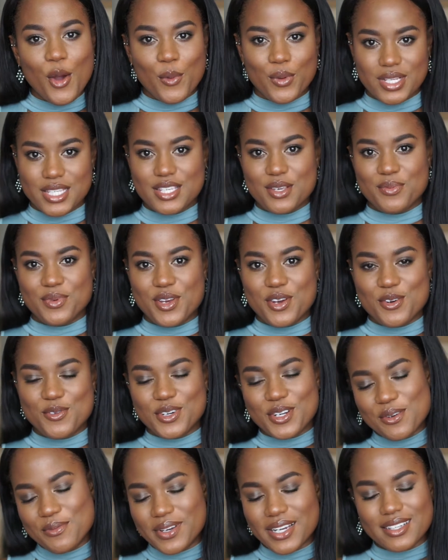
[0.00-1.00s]
What's up, y'all?
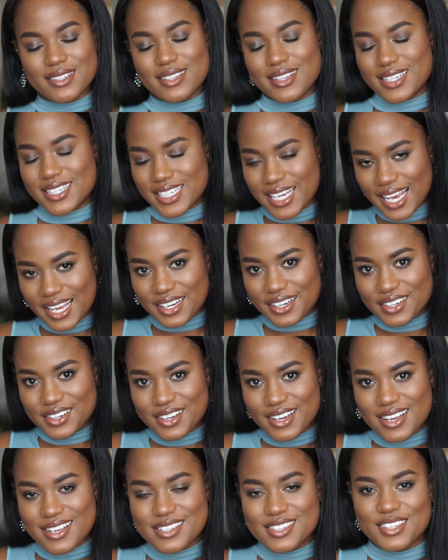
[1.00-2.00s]
Welcome back to the
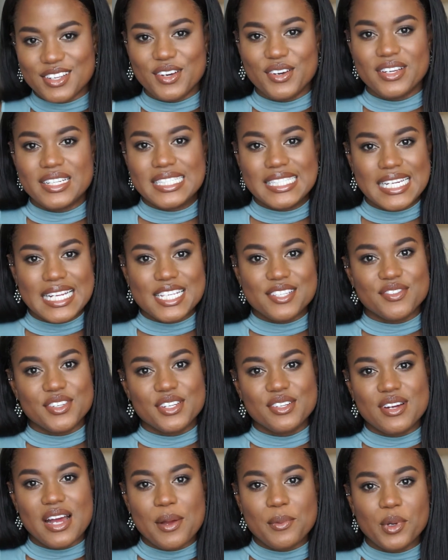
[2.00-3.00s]
channel. So in today's
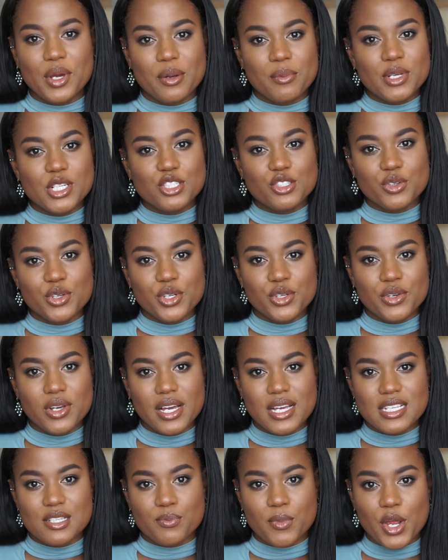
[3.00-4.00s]
video, I'm going to be showing you
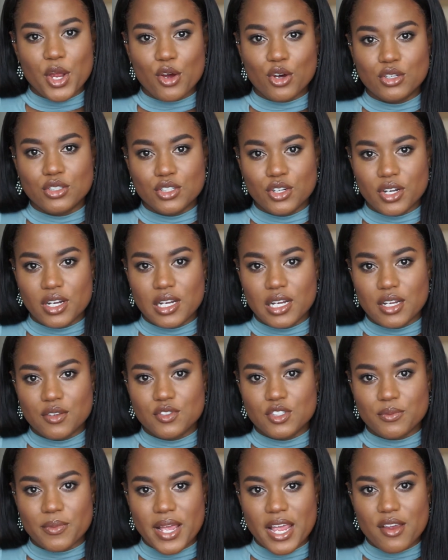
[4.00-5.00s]
guys my alternative
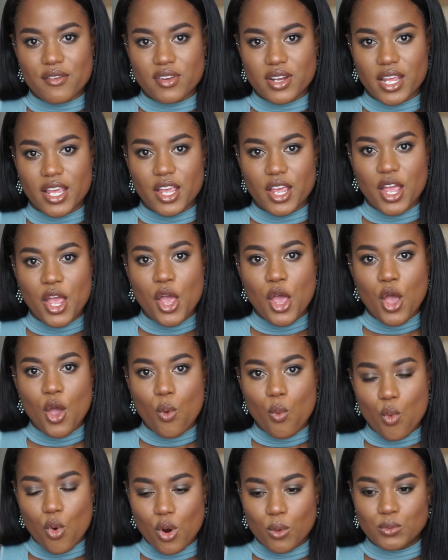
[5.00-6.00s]
to my everyday
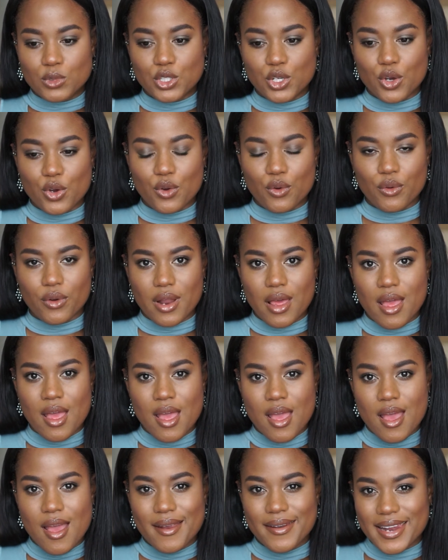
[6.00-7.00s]
warm tone
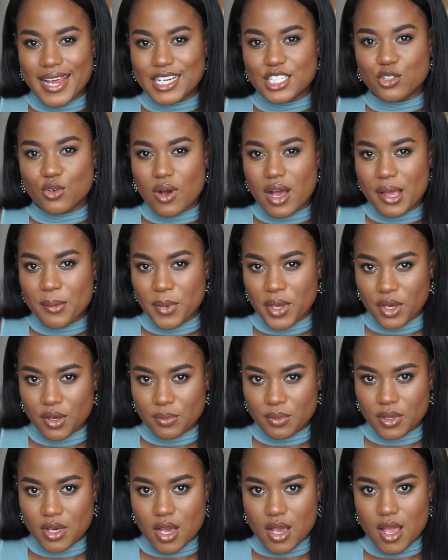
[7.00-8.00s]
natural eye
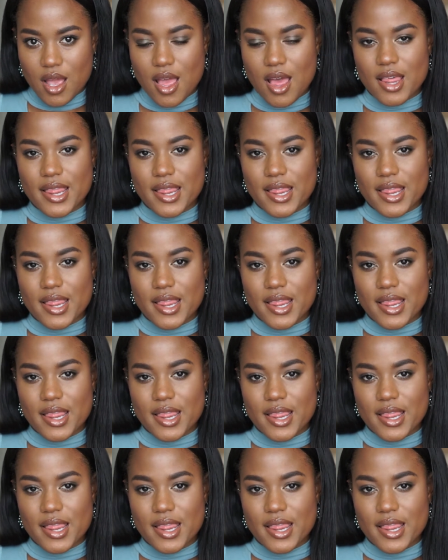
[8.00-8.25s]
makeup look.